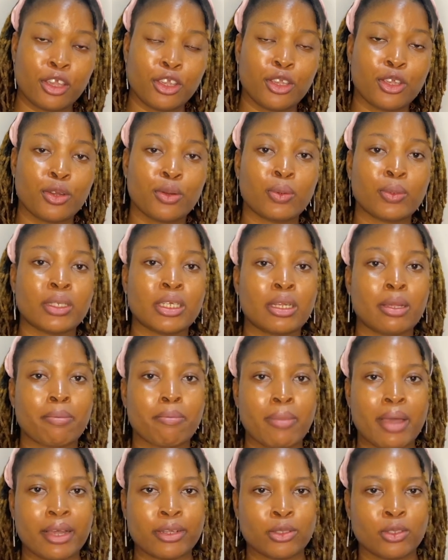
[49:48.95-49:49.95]
you know the
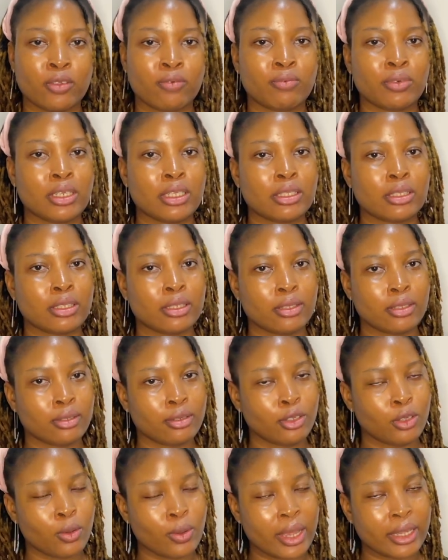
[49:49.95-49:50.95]
impact of these
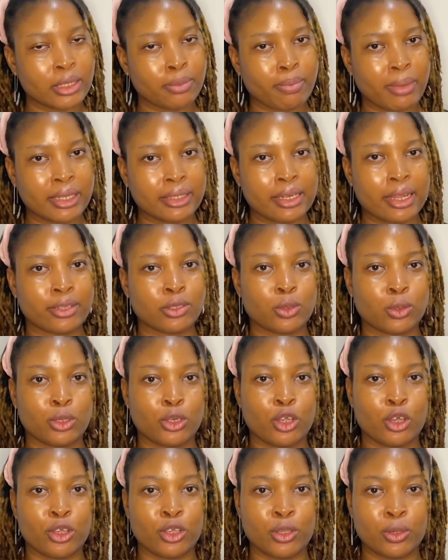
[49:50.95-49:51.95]
UX patterns on
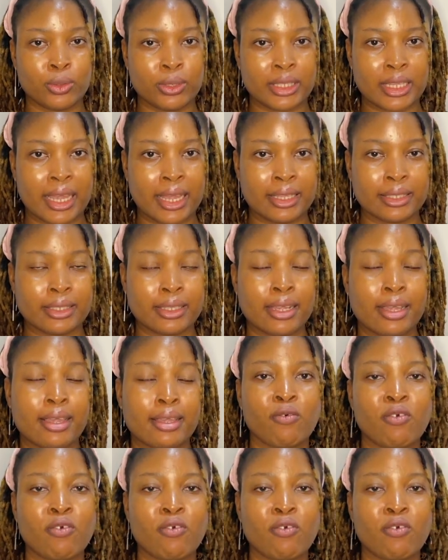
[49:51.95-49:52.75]
your users.